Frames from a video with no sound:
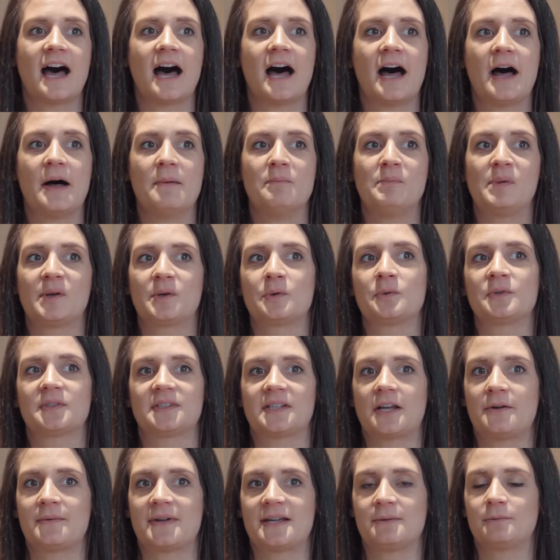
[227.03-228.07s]
But
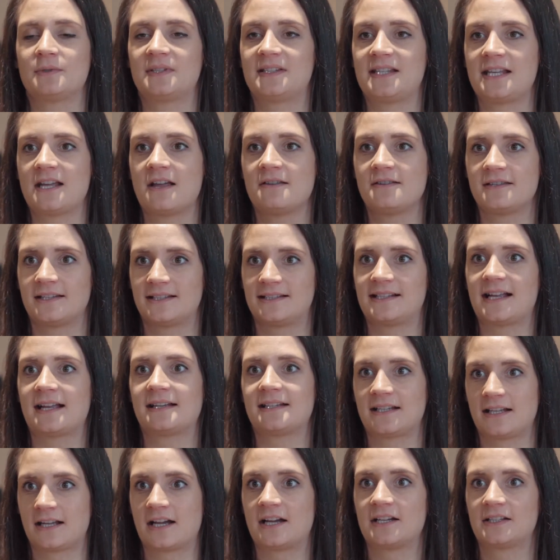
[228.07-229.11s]
also it was the
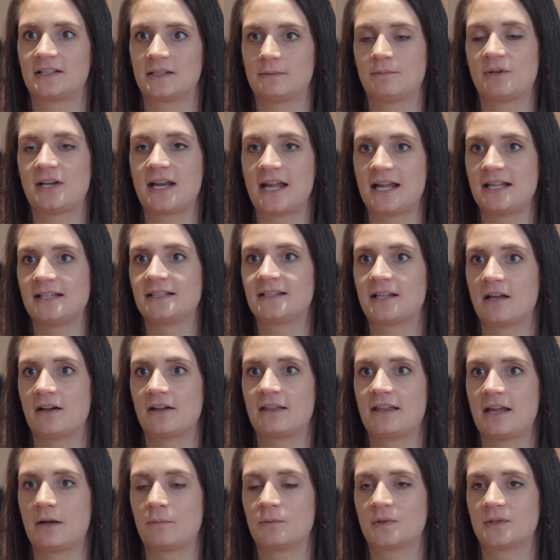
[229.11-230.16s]
understanding the customer needs that I
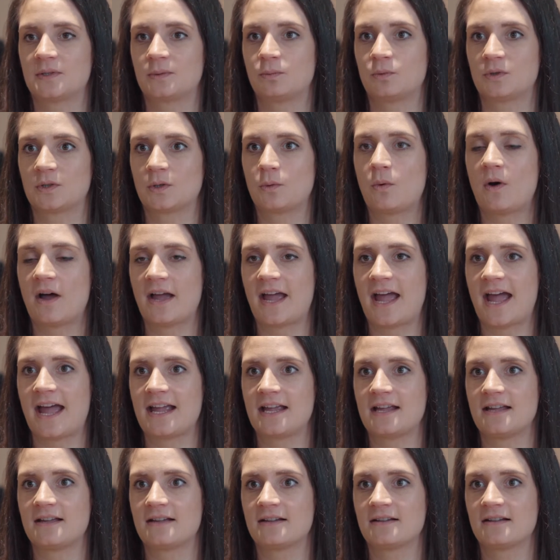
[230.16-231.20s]
think was quite
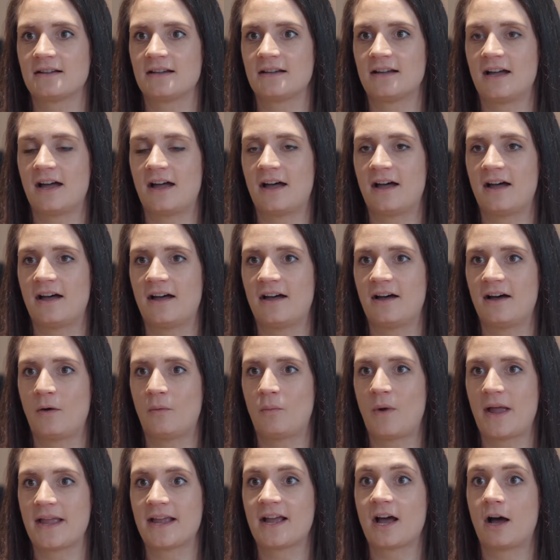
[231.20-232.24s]
a
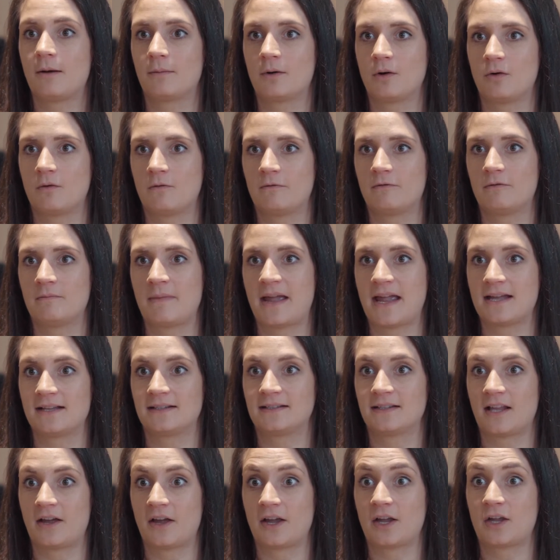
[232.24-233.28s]
wake-up call for me.
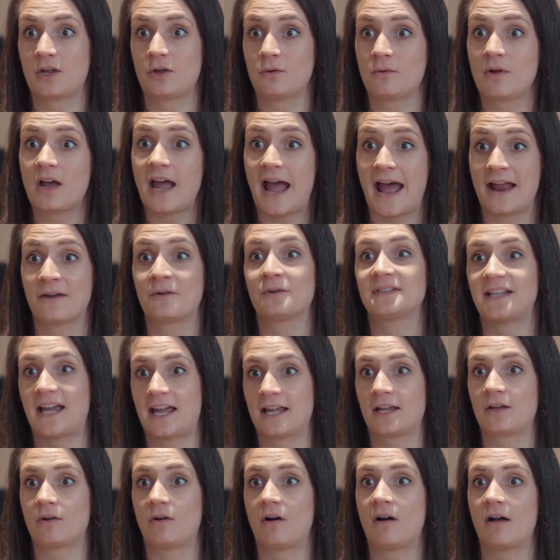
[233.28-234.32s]
It's like, you cannot
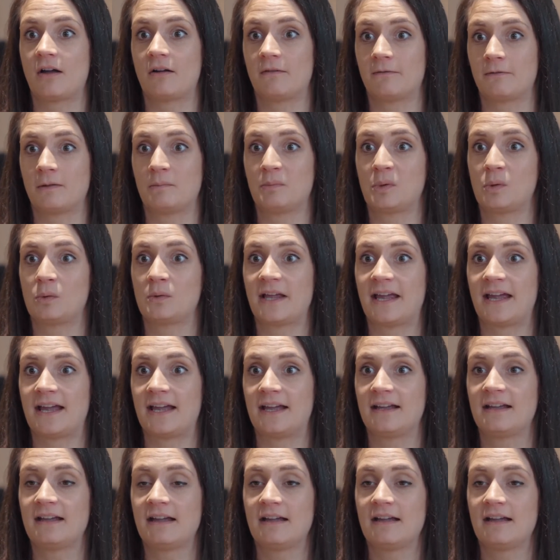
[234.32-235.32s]
take your eye off the ball here.